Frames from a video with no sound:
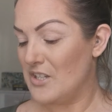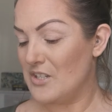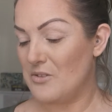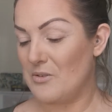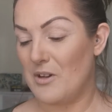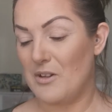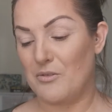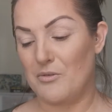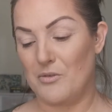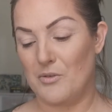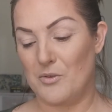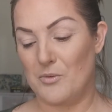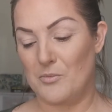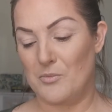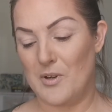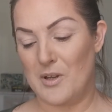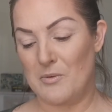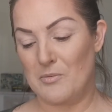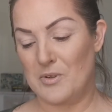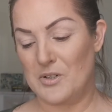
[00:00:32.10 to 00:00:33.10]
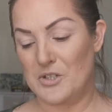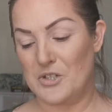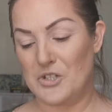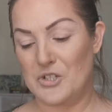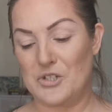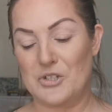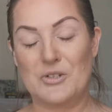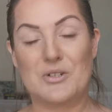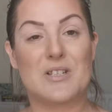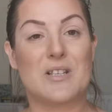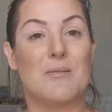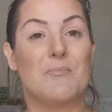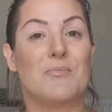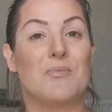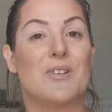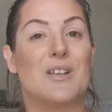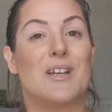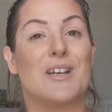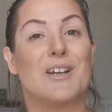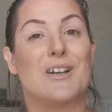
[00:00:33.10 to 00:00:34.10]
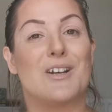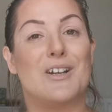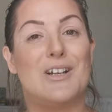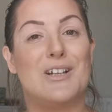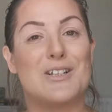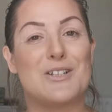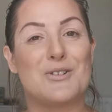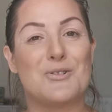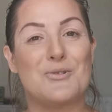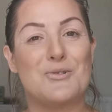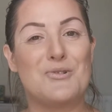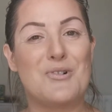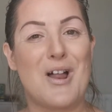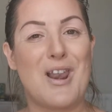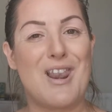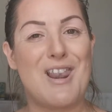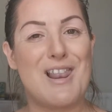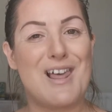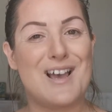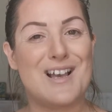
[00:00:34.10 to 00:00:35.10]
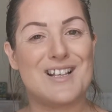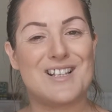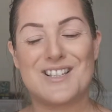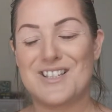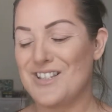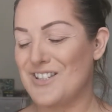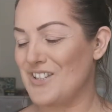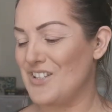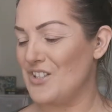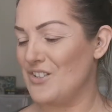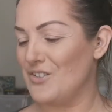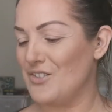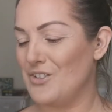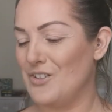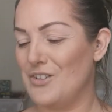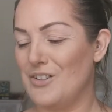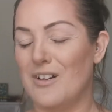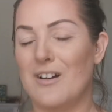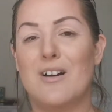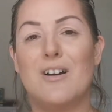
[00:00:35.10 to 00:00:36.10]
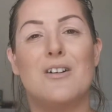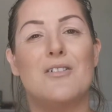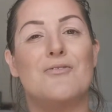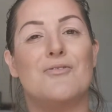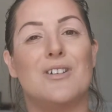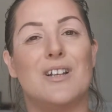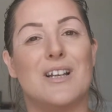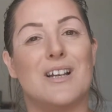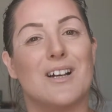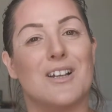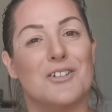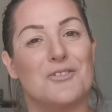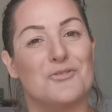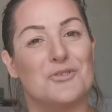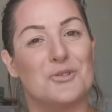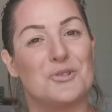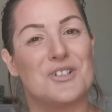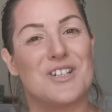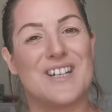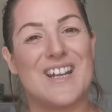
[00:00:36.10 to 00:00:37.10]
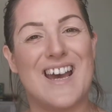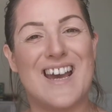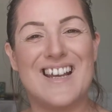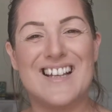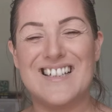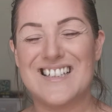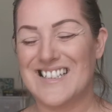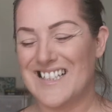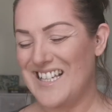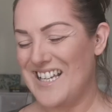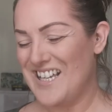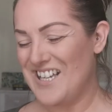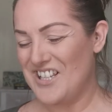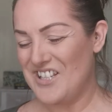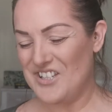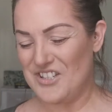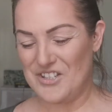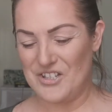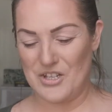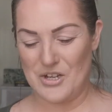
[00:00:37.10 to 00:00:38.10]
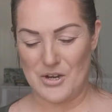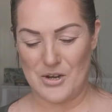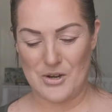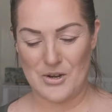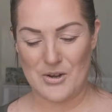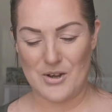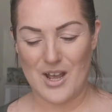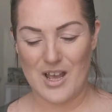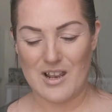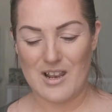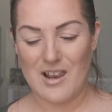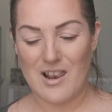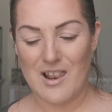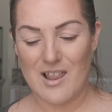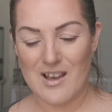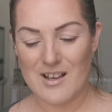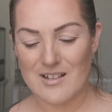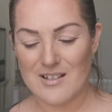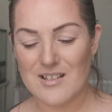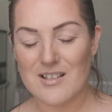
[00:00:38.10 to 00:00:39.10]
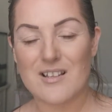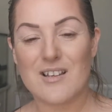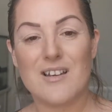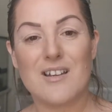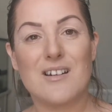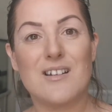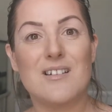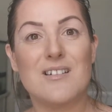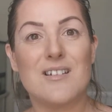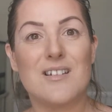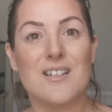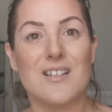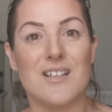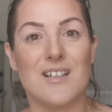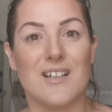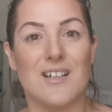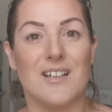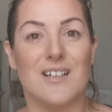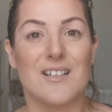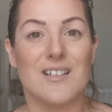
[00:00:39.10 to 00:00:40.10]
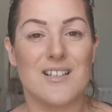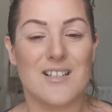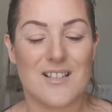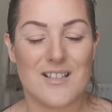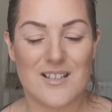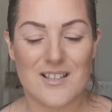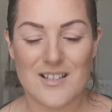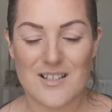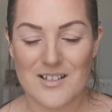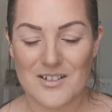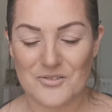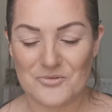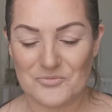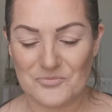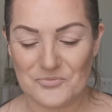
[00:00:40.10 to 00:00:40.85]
So I thought we would do something a little less overly colourful today. So let's get into this.